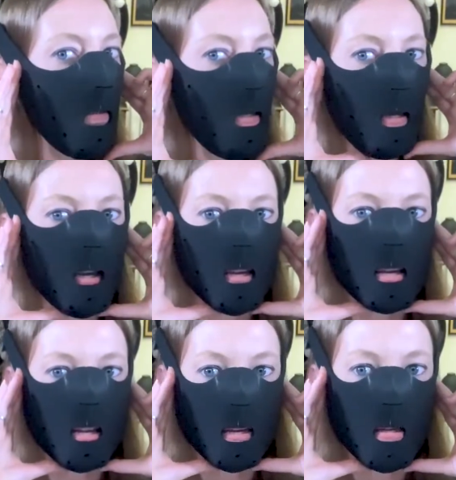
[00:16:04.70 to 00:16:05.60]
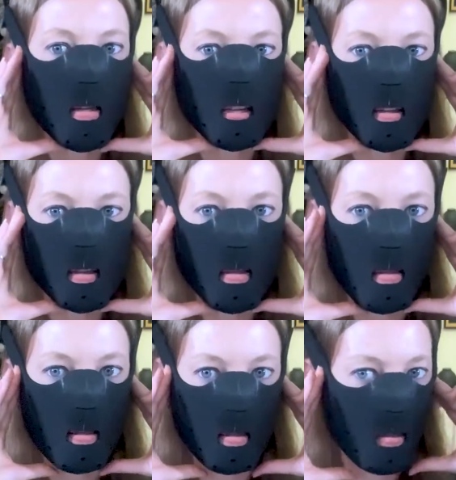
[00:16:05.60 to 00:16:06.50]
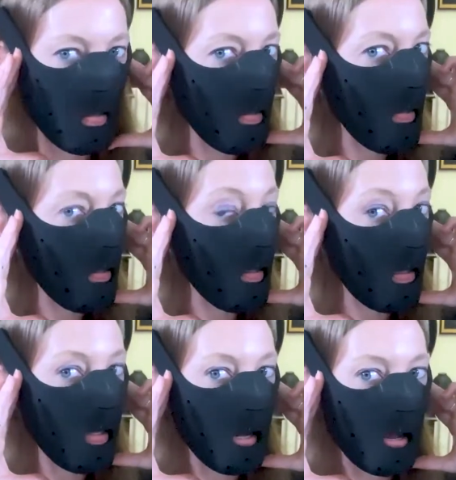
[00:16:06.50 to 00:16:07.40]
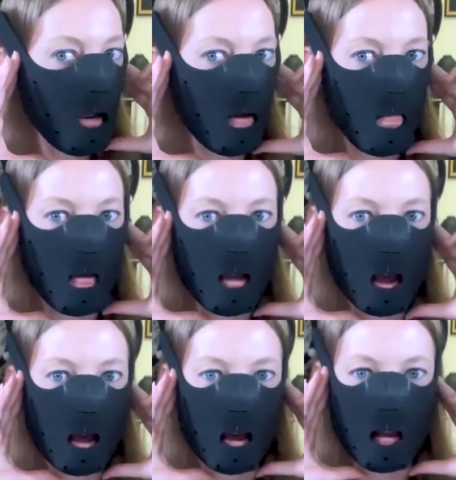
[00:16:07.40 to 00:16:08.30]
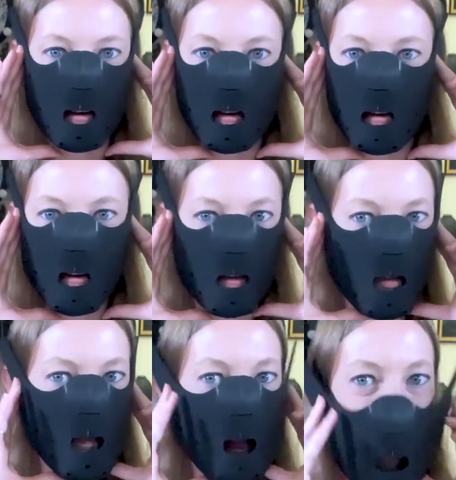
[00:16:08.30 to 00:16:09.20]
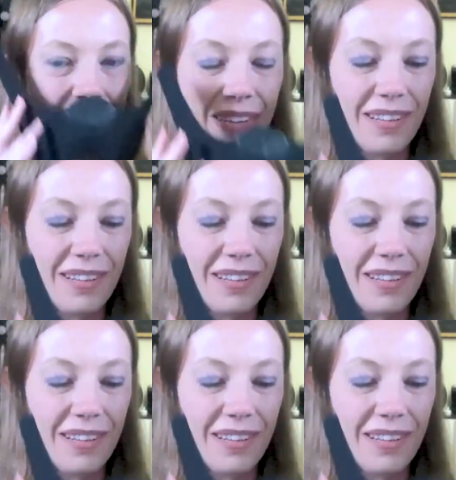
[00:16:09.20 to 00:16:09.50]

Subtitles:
Yeah. Yeah, not bad. Not bad.